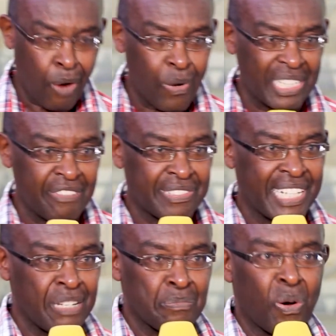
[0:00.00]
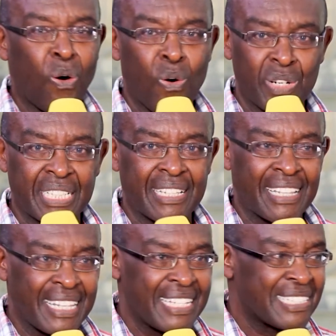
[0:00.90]
a wonderful time on
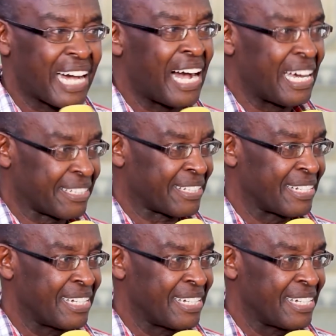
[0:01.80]
this earth.